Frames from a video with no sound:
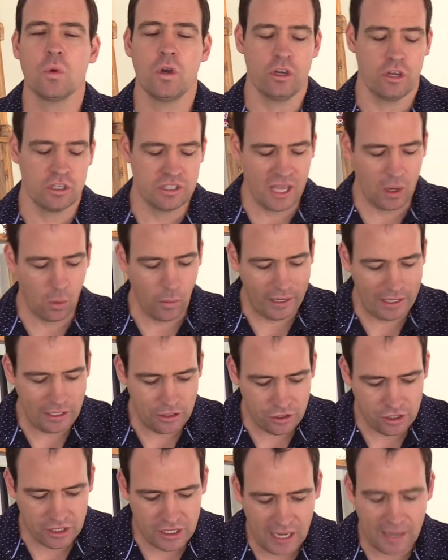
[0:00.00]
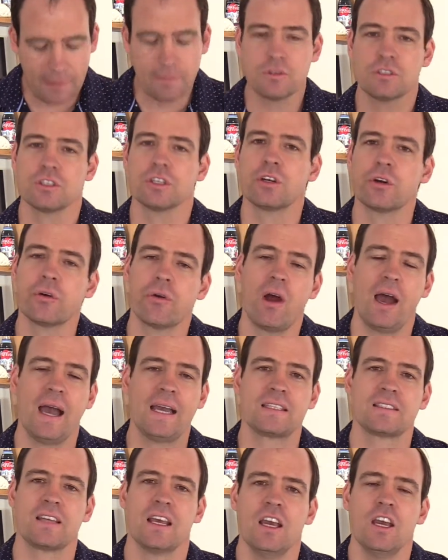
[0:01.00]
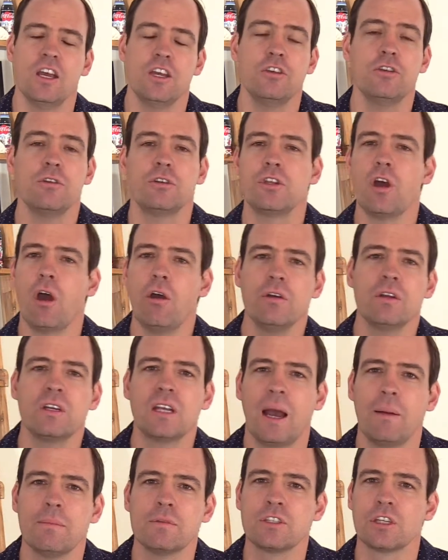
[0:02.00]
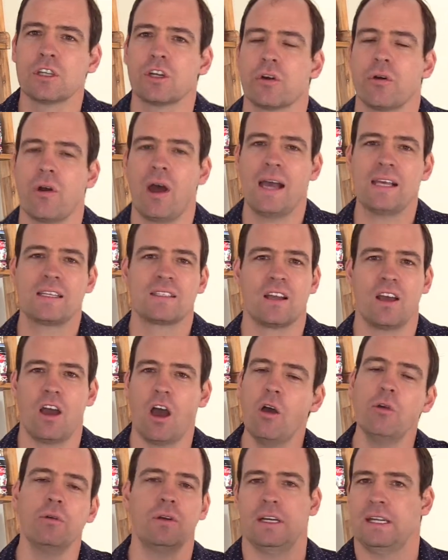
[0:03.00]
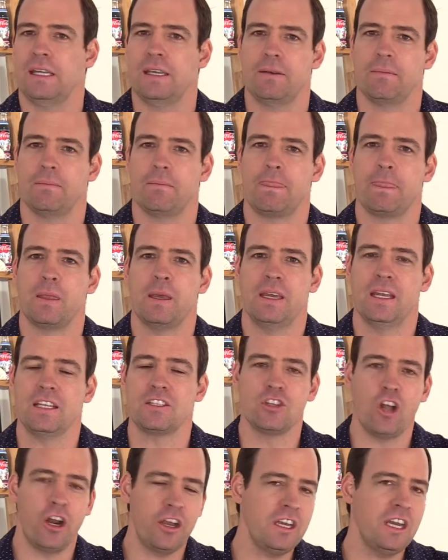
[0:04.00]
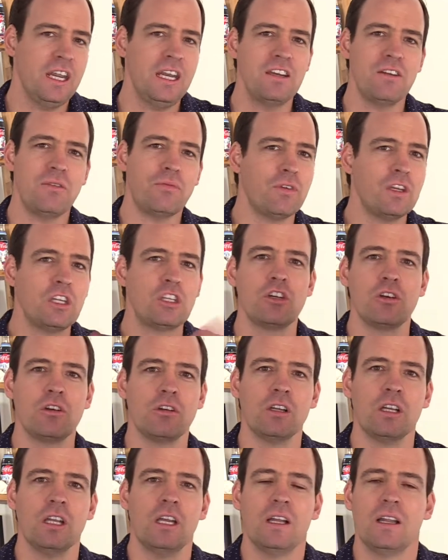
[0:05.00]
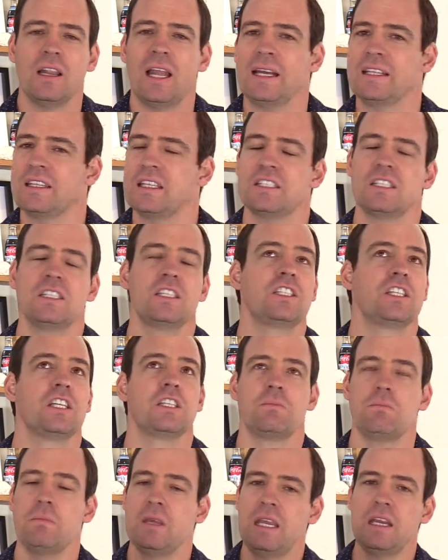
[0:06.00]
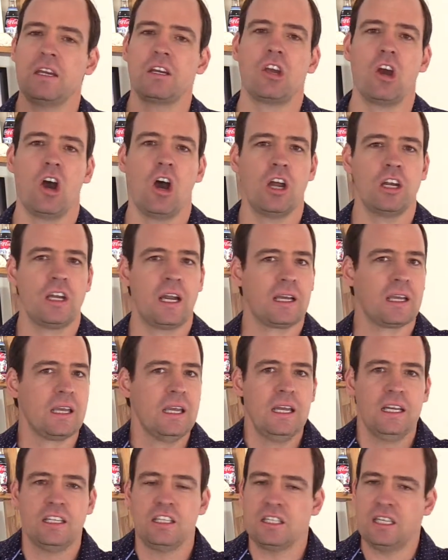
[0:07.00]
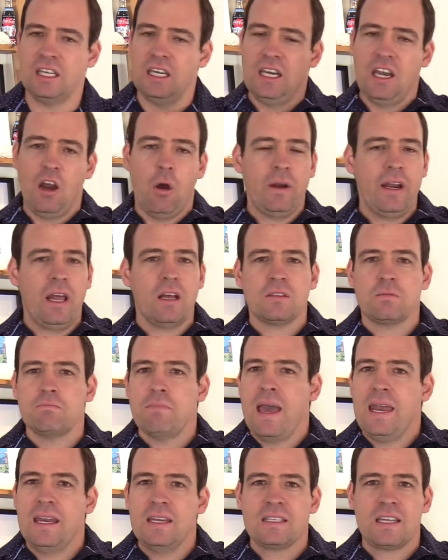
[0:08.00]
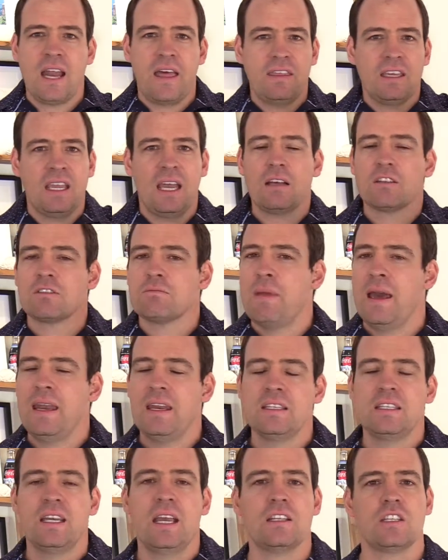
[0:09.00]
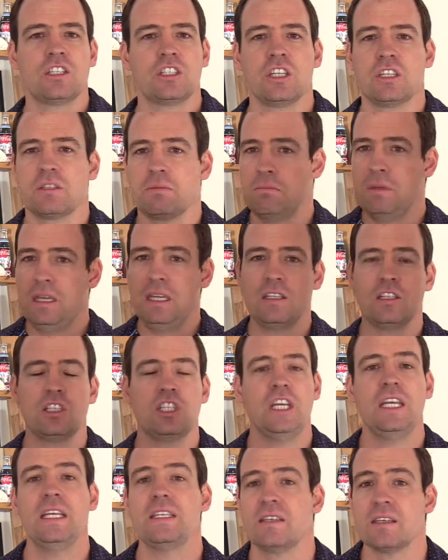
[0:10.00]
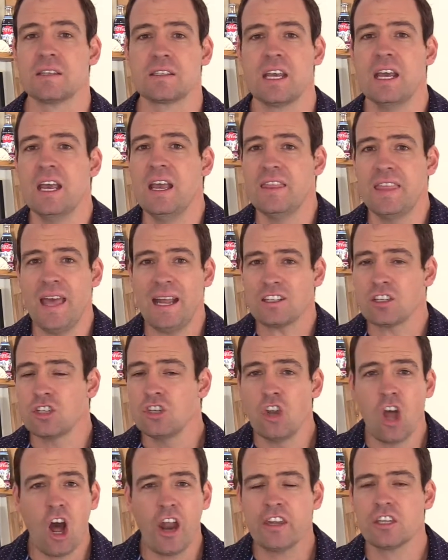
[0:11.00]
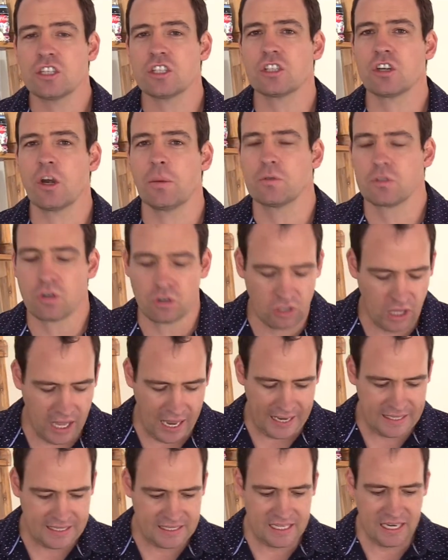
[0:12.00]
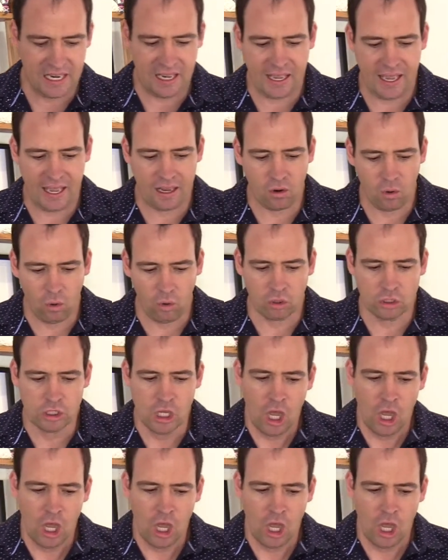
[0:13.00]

word is that when you come to Christ, you don't come to Christ only. It's not an individual, like this is just me and God, like just no one else matters, nothing else matters here, it's just me and Jesus. That's not a scriptural idea at all.